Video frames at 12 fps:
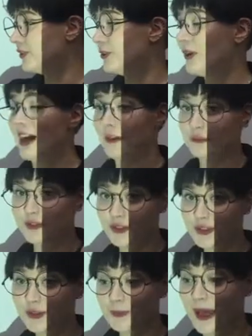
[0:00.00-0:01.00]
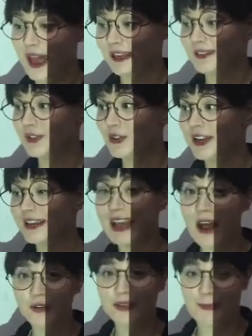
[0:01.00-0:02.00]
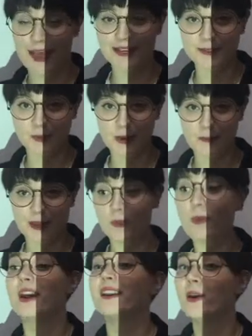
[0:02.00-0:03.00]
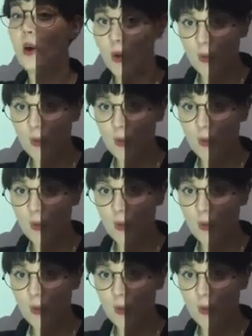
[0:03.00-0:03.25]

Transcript: You have 2 bags. You can count the bags one by one.